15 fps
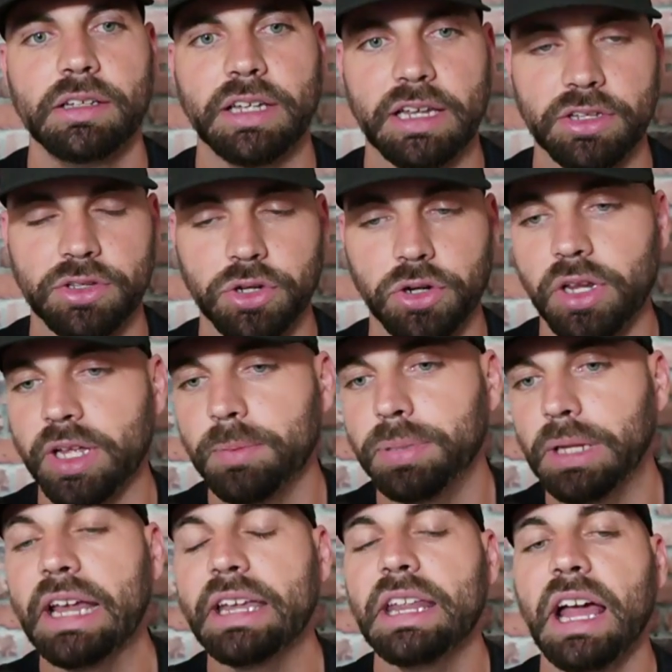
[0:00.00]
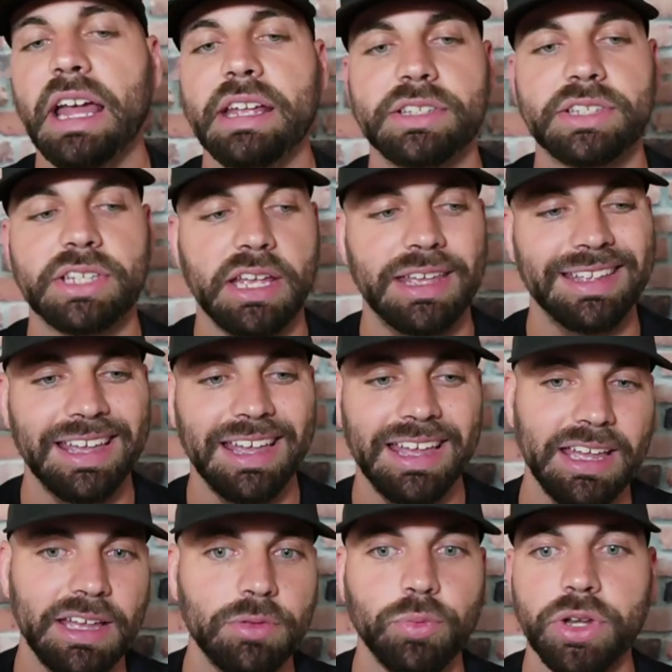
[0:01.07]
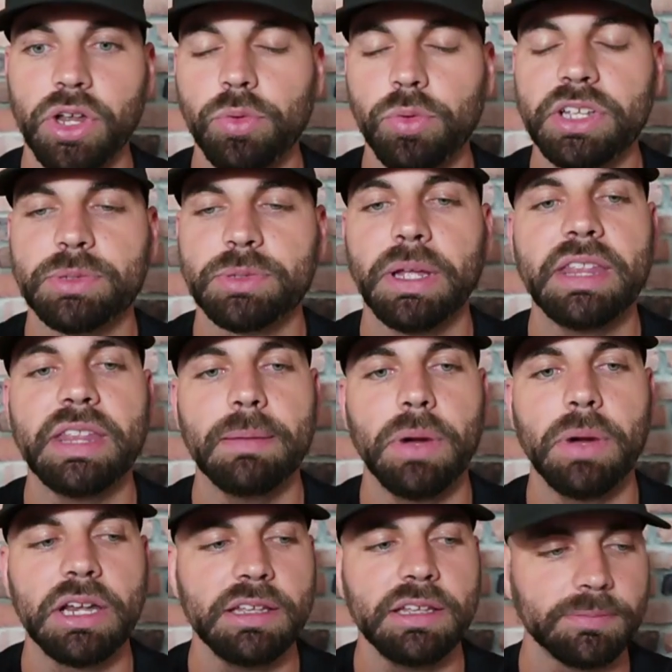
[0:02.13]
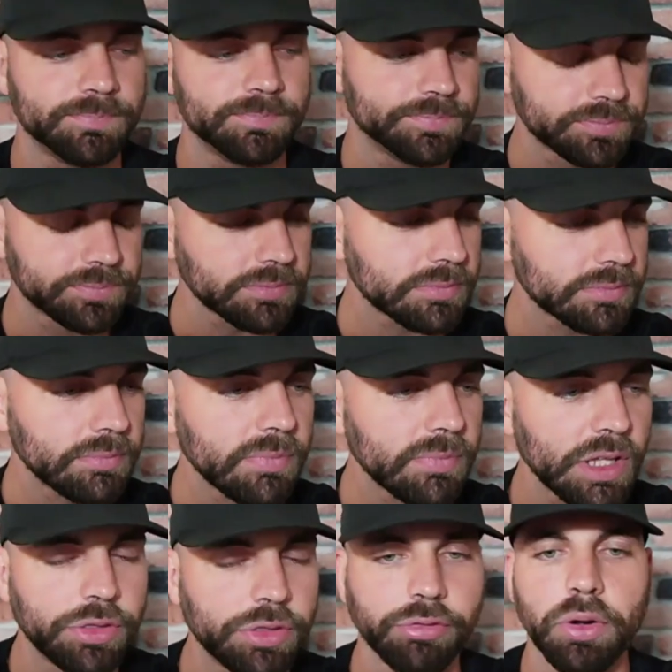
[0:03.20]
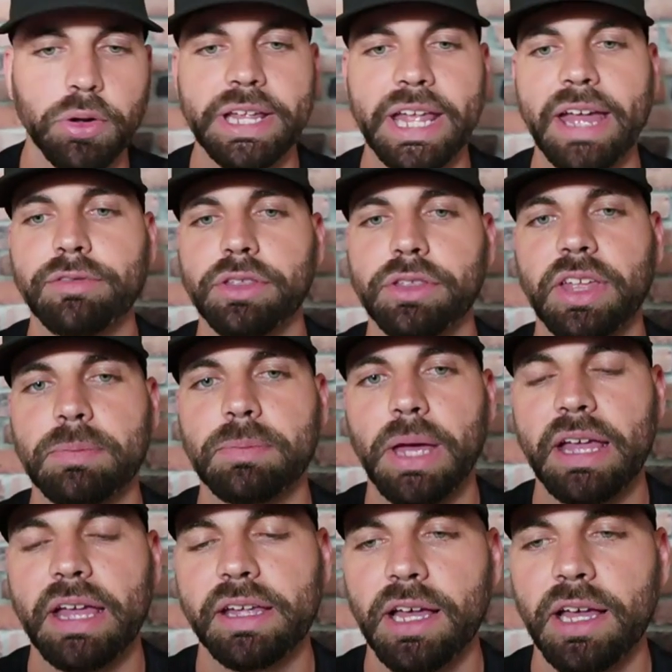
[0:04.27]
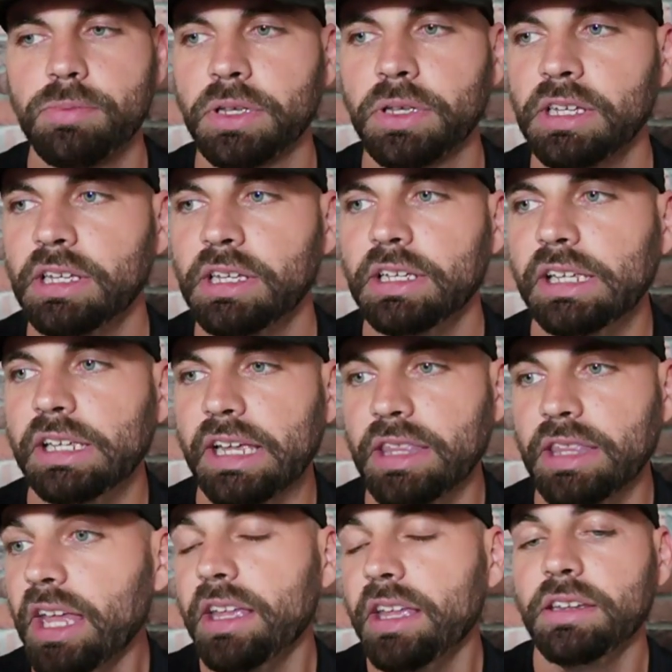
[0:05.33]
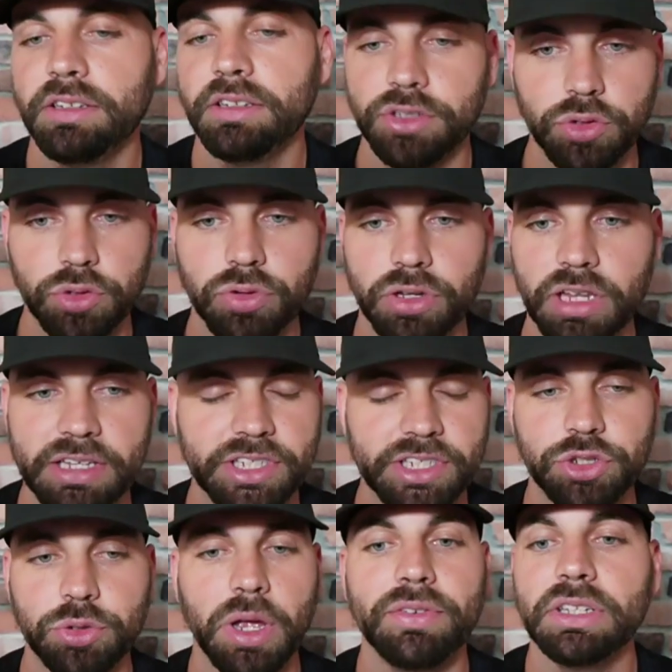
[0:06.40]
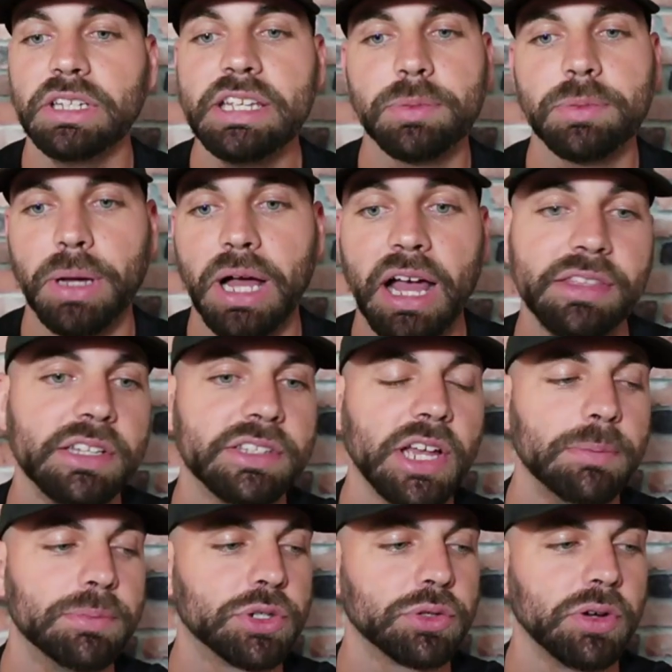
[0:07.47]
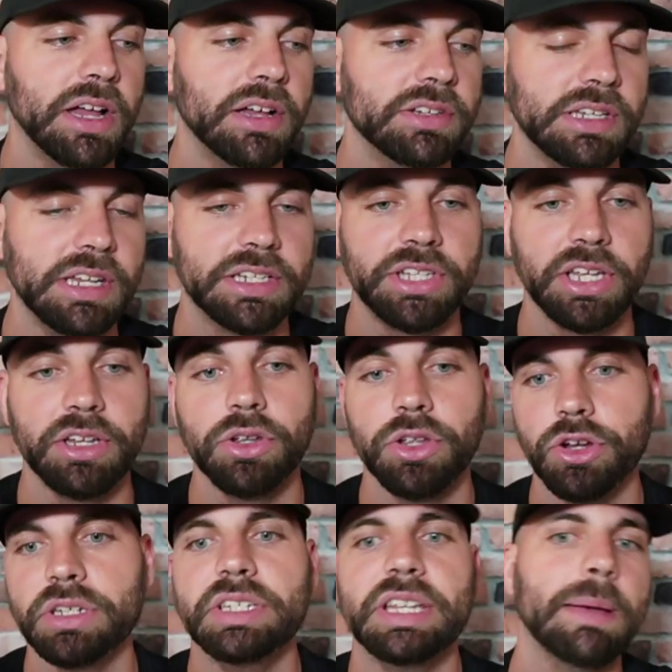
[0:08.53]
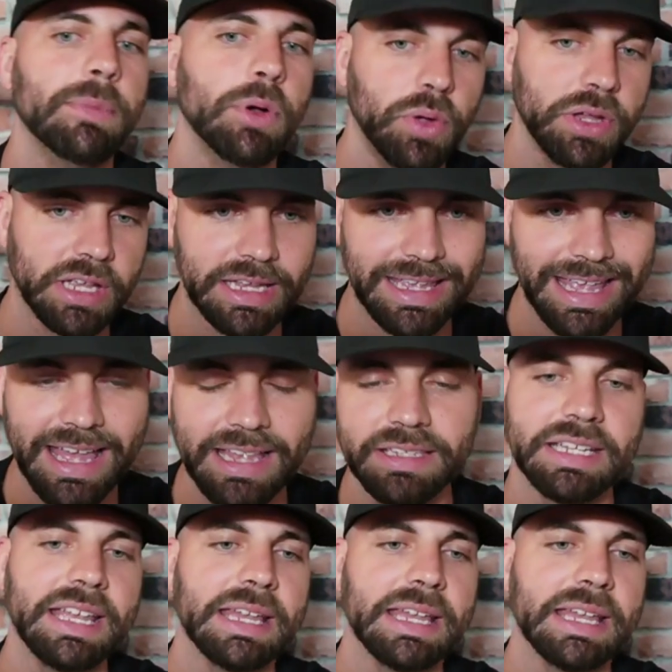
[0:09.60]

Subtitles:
kind of turning a blind eye and saying, we don't want to spend that money, throwing everything back up. And then you realize that you have a leak behind the tub surround. And next thing you know, you're demoing again to